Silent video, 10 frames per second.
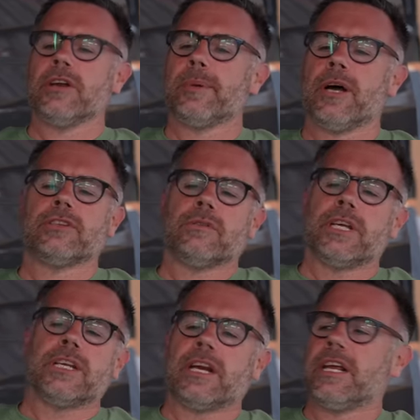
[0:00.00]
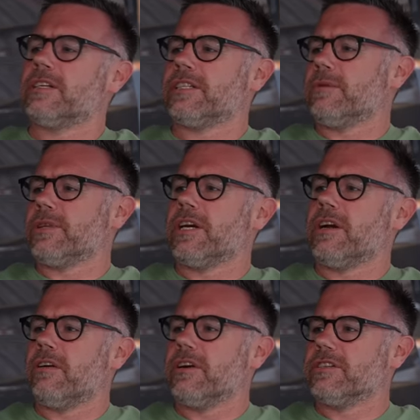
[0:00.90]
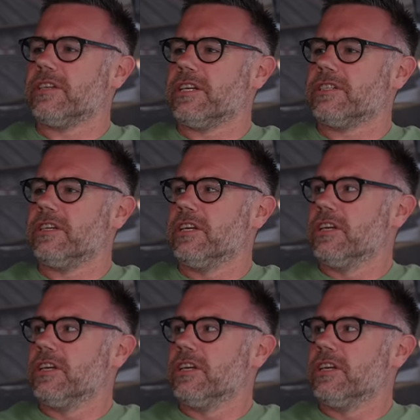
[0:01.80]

Oh, yeah, but I don't need any sound in our insulation.